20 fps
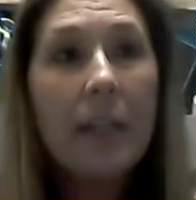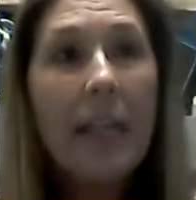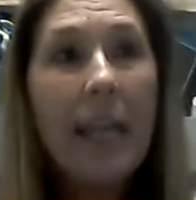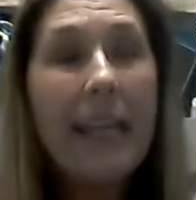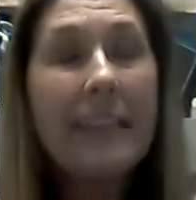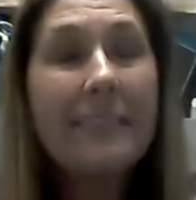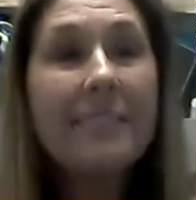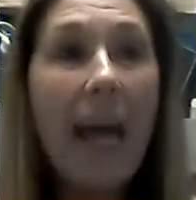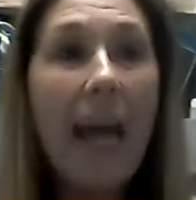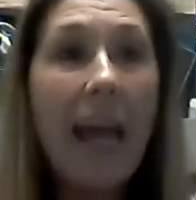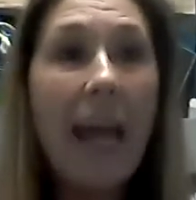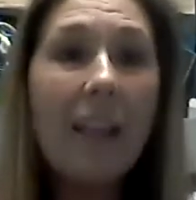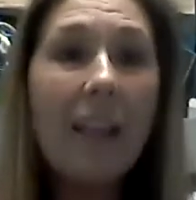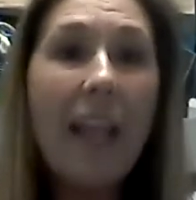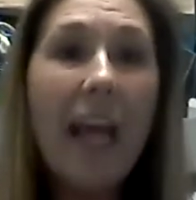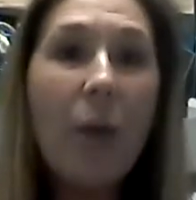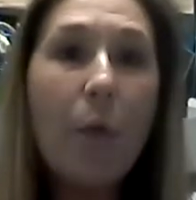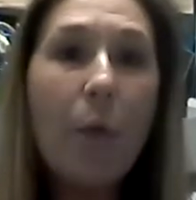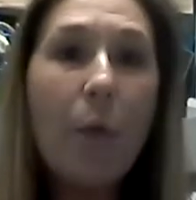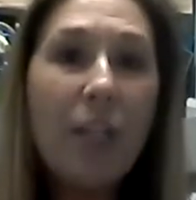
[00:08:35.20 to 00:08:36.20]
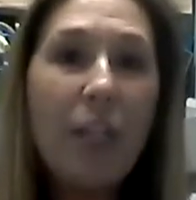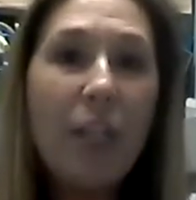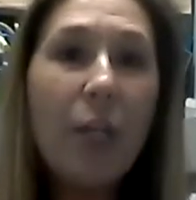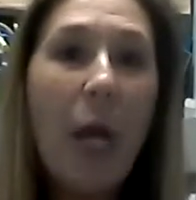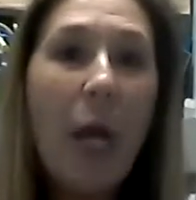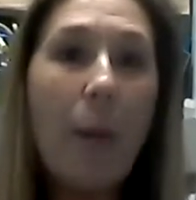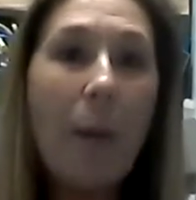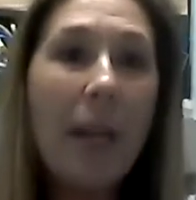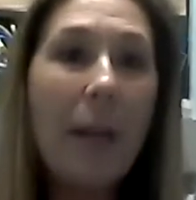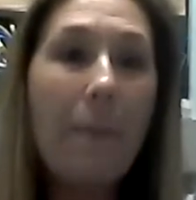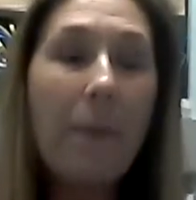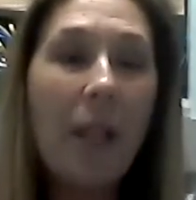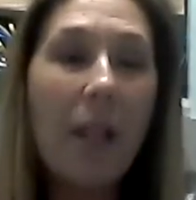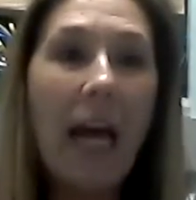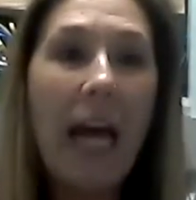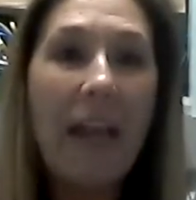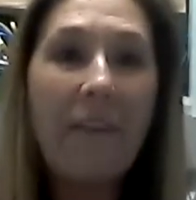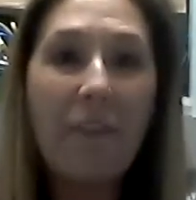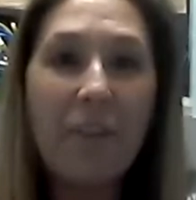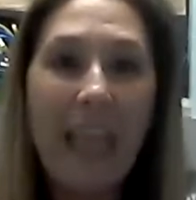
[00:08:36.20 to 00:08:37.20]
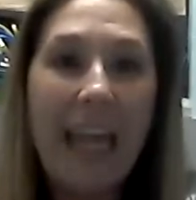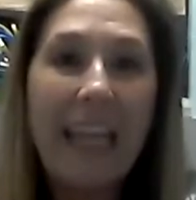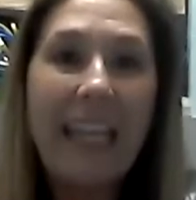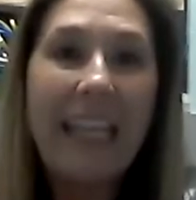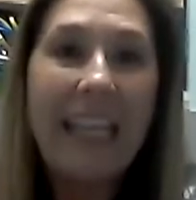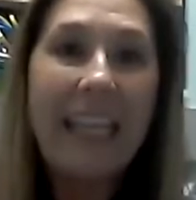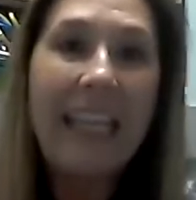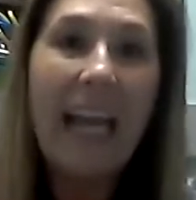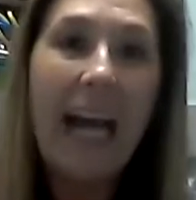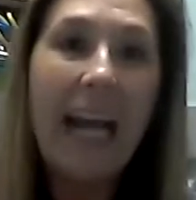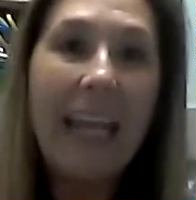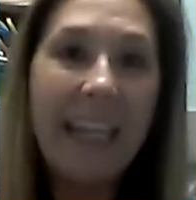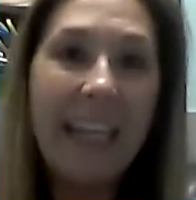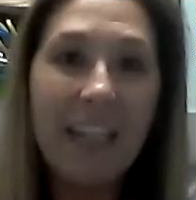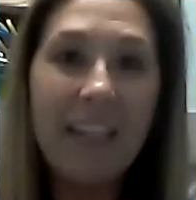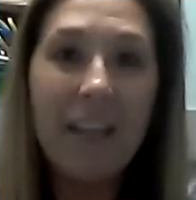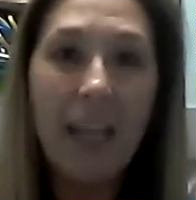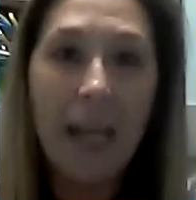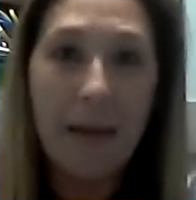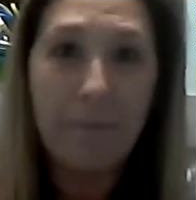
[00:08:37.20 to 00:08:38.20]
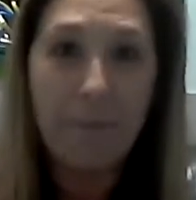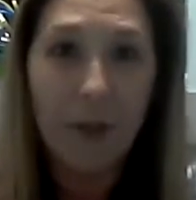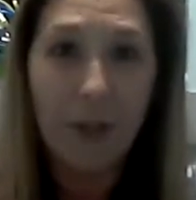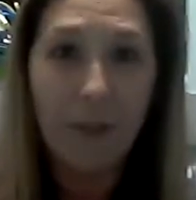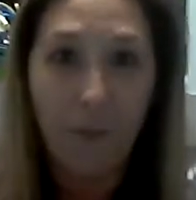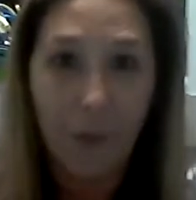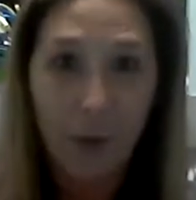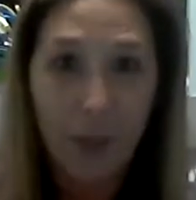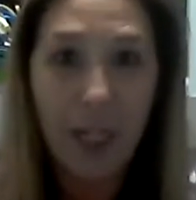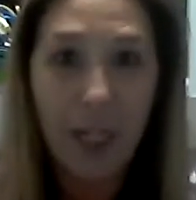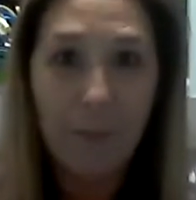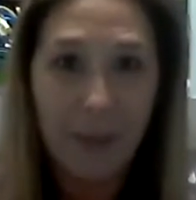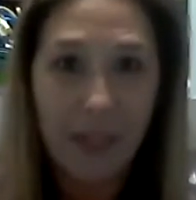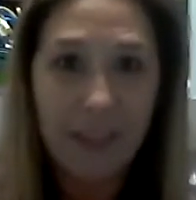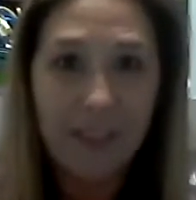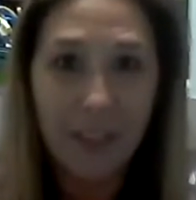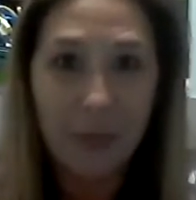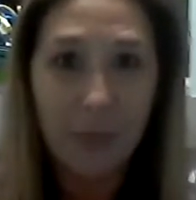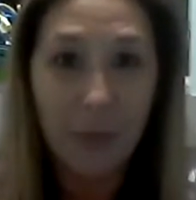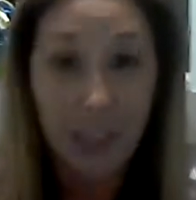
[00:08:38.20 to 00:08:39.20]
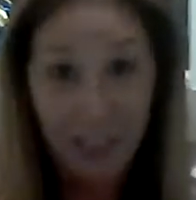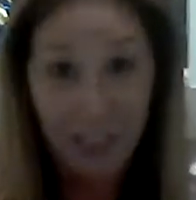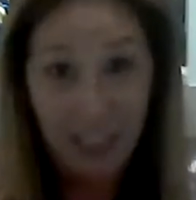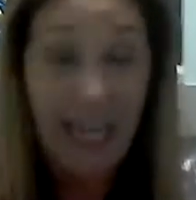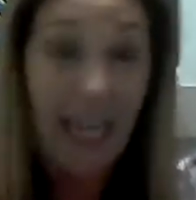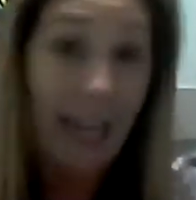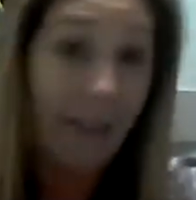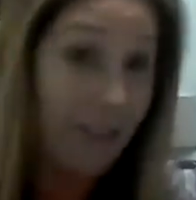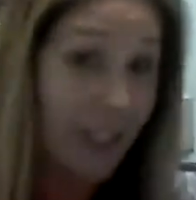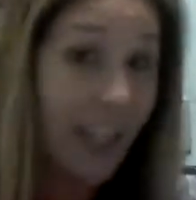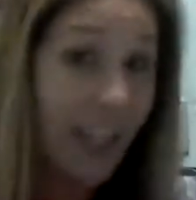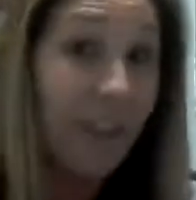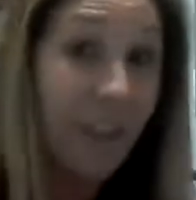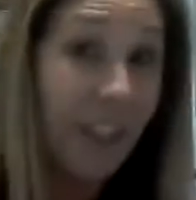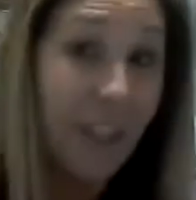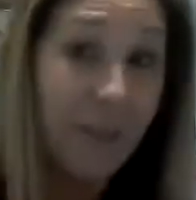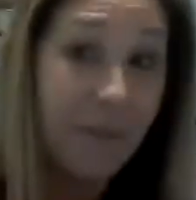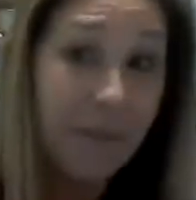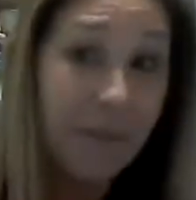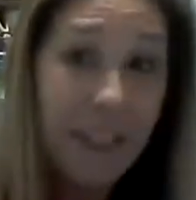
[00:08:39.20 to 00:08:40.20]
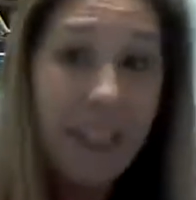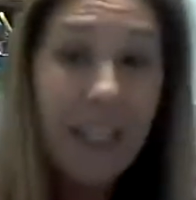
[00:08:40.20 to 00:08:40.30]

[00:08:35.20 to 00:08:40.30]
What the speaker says: It's kind of like when you go and apply for that EIN number for your business, which you have to go do.